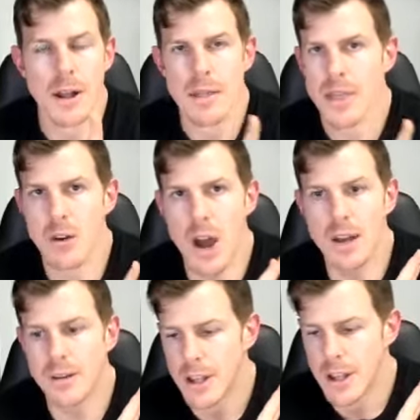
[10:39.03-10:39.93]
There
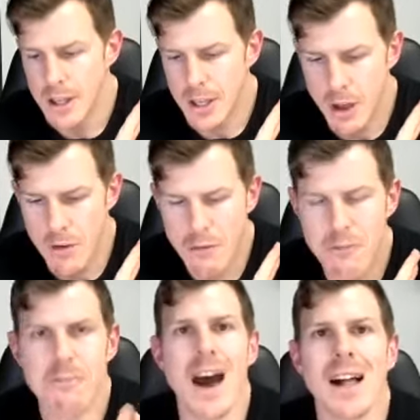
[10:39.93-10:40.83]
aren't you know,
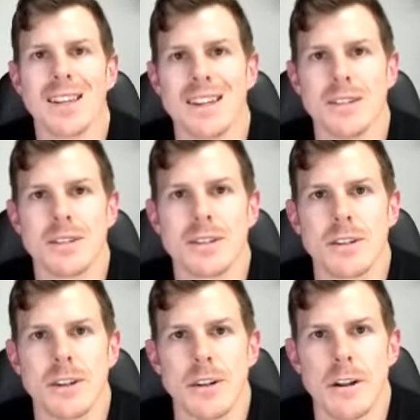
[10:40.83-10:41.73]
failures,
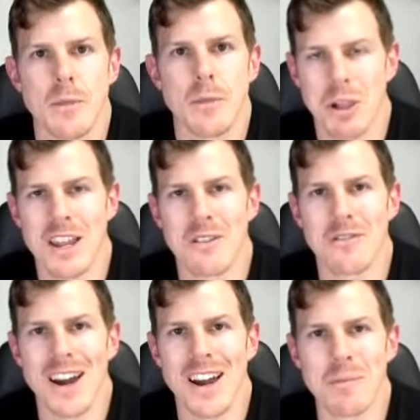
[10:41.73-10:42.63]
there are plenty of
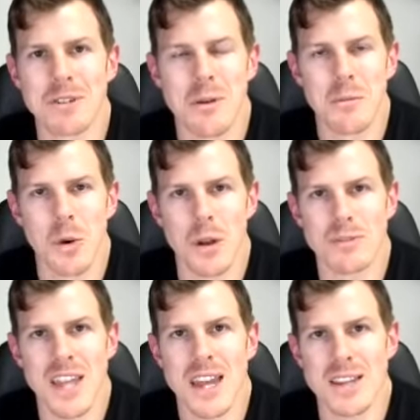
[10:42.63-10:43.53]
fuck ups. But what I'm
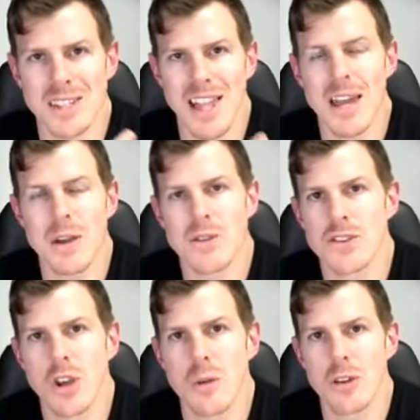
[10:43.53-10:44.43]
saying is the language and
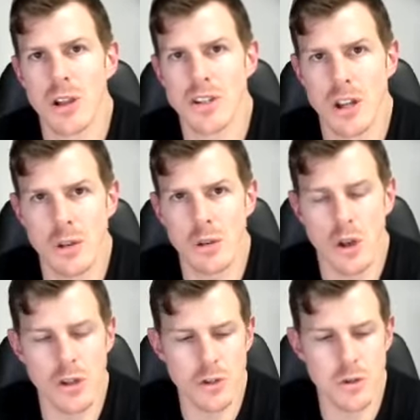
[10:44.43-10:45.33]
terminology I, I
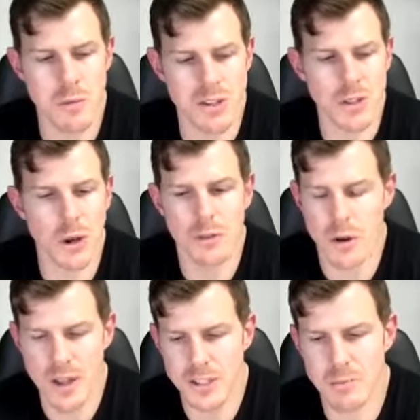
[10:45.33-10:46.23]
use with myself, there
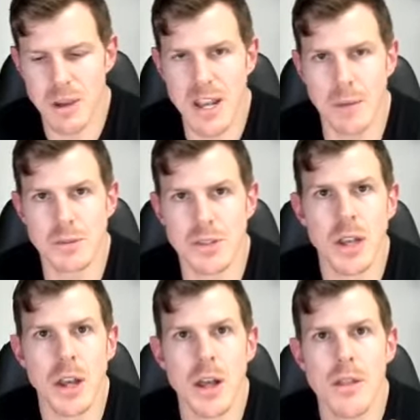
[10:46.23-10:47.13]
aren't speed humps,
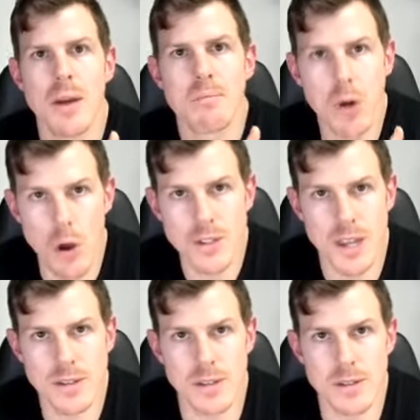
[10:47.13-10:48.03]
they're
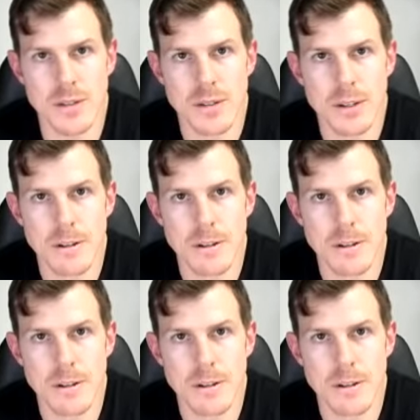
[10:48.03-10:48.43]
processes.